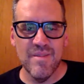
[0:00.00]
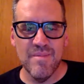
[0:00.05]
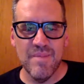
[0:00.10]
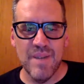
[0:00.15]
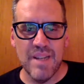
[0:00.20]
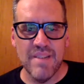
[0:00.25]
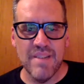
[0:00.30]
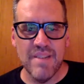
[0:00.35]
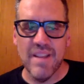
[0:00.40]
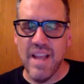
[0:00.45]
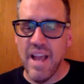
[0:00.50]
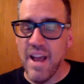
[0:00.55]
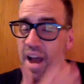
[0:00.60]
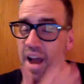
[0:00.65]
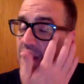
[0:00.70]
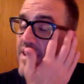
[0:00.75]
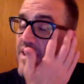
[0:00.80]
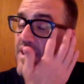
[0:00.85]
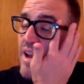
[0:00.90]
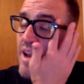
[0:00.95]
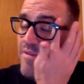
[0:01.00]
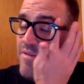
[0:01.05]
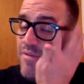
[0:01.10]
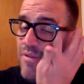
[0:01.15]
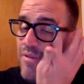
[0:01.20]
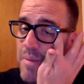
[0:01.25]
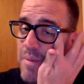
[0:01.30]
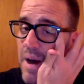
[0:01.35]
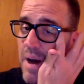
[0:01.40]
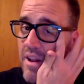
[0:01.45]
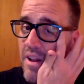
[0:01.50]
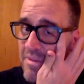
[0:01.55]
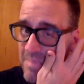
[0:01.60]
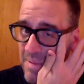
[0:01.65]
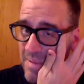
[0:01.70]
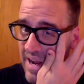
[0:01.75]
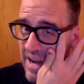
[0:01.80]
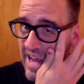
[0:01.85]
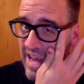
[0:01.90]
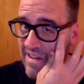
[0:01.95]
but yeah, I had 9 full bottles,
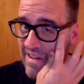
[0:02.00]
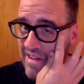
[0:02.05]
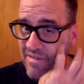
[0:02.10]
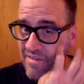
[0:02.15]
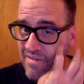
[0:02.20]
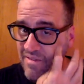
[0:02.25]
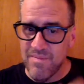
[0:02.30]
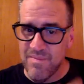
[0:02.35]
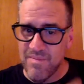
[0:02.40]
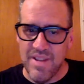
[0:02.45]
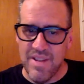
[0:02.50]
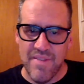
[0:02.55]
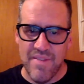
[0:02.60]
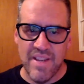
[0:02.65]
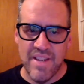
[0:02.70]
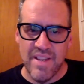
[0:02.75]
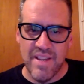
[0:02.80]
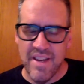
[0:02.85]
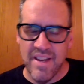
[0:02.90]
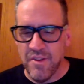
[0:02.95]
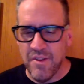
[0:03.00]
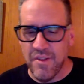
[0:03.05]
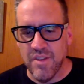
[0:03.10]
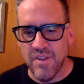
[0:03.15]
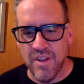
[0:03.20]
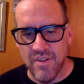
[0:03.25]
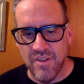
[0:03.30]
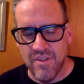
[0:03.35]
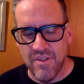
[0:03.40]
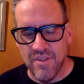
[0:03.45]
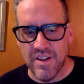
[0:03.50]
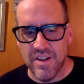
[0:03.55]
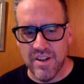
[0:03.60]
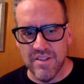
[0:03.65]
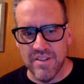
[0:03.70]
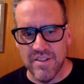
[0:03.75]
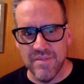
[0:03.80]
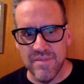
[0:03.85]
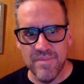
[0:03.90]
but I had 17 of those little suckers.